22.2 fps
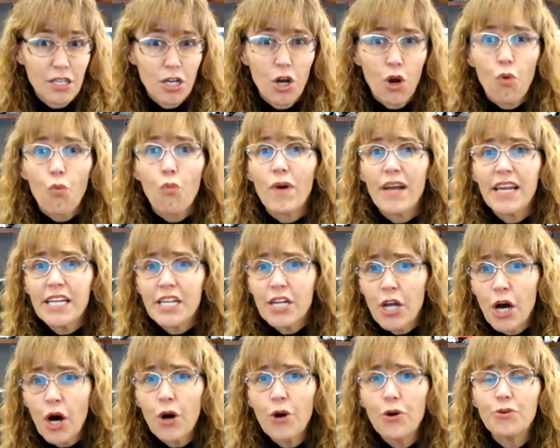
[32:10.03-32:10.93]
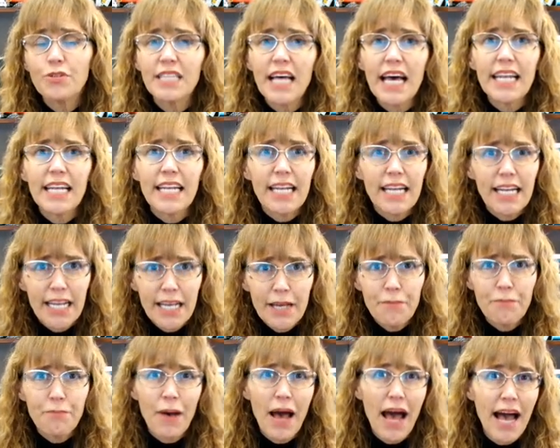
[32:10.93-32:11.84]
we know that it
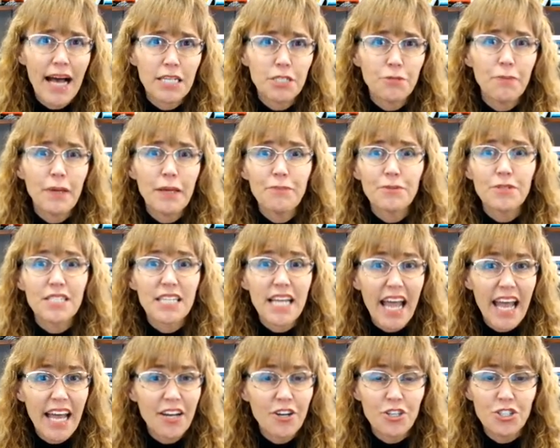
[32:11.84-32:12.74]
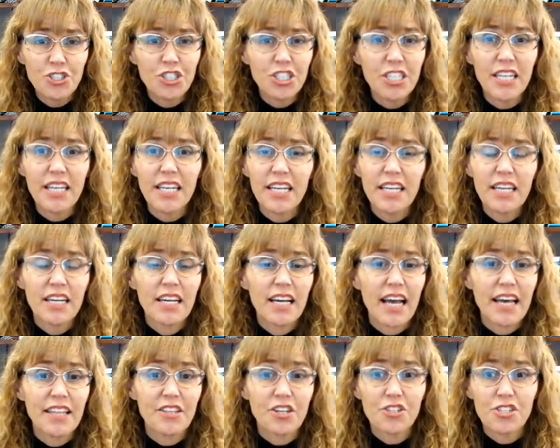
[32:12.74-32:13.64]
impacts people's energy
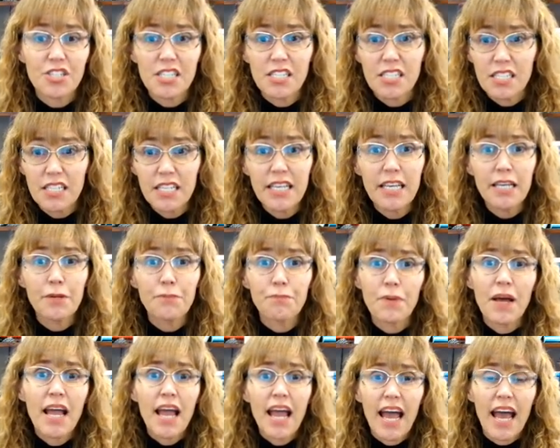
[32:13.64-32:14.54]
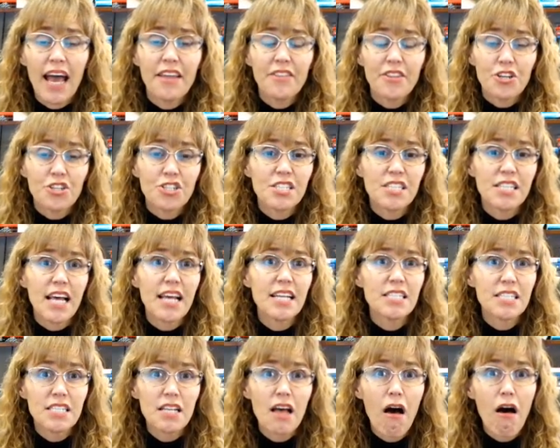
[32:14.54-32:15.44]
and their sleep and their
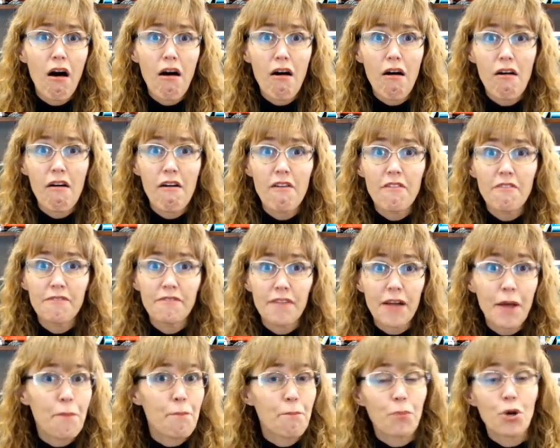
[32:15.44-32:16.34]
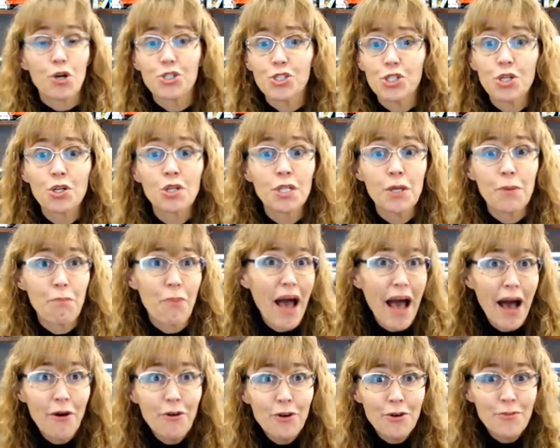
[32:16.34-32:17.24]
sense of personal
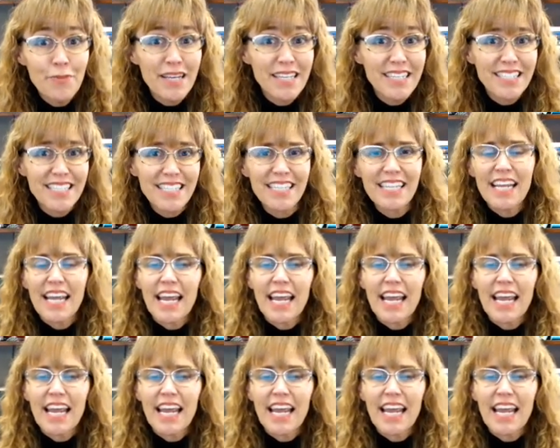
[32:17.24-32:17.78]
empowerment,